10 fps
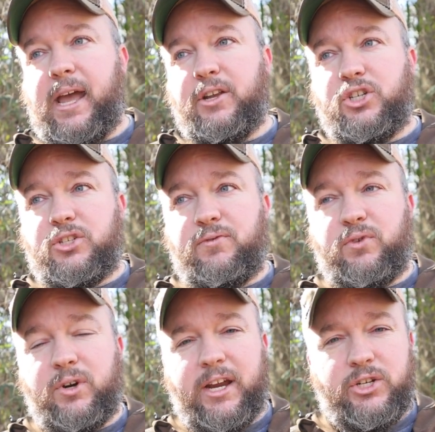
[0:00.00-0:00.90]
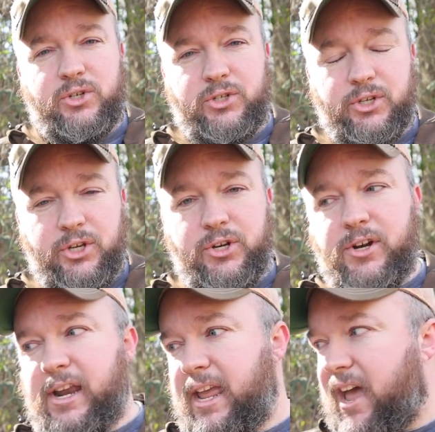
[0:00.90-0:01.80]
Just for extra
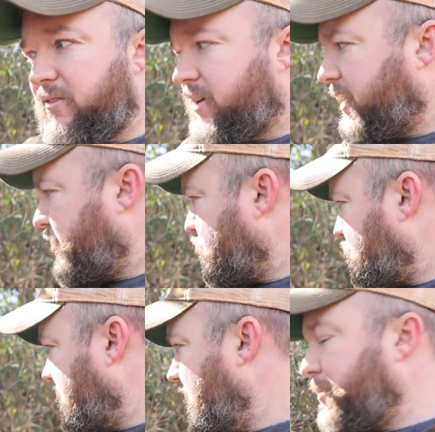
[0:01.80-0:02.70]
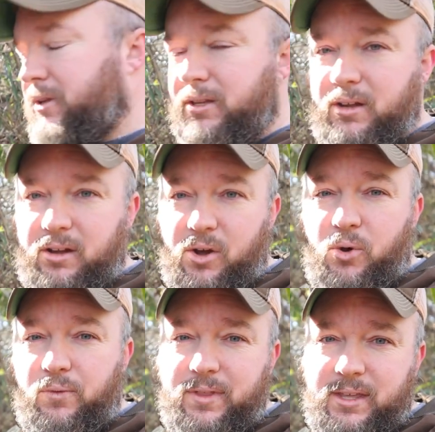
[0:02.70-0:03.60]
security, I've got a strap
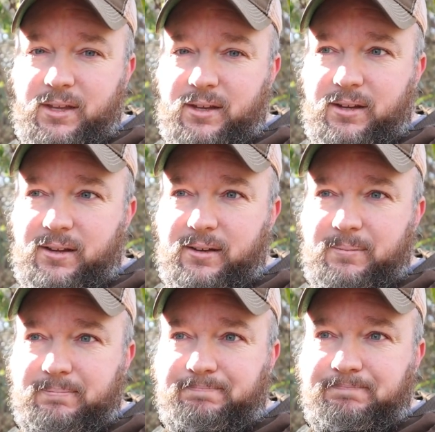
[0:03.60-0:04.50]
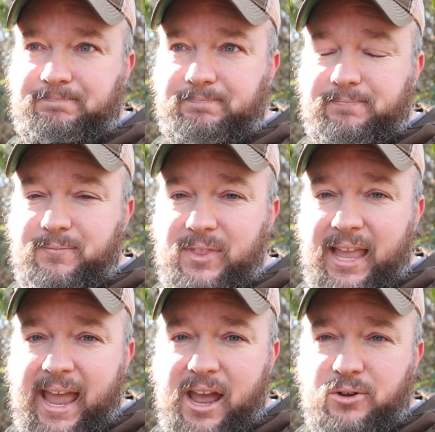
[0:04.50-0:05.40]
on the
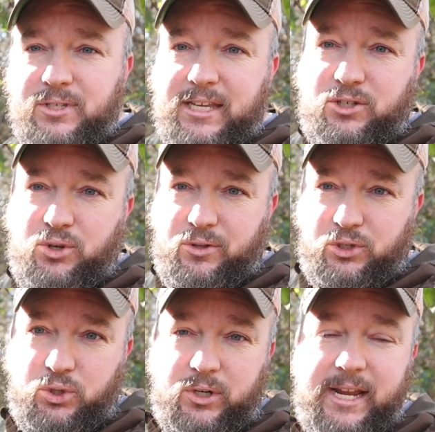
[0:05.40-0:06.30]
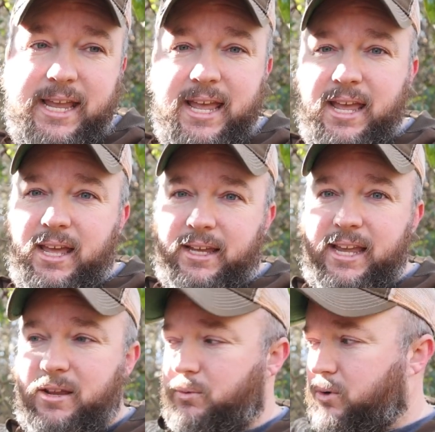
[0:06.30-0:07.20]
housing to the tree.
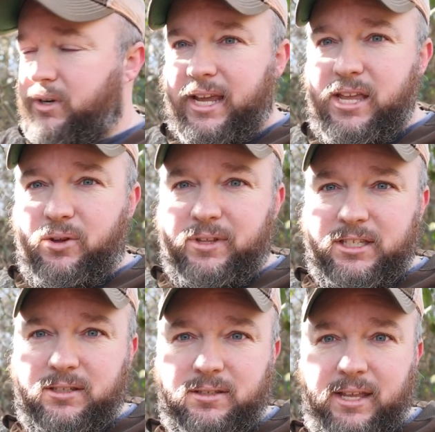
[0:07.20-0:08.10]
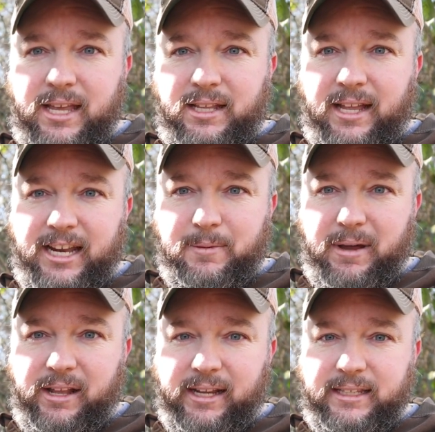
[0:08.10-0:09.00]
Again, we're on a hill that's inclined
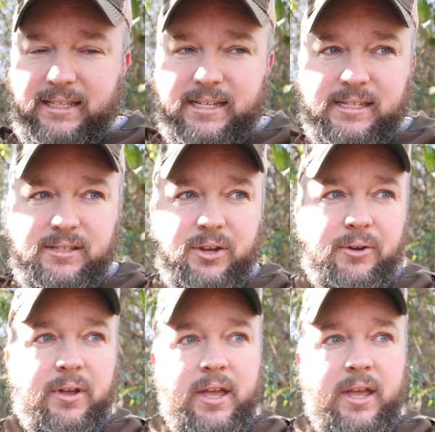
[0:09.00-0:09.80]
about like this, so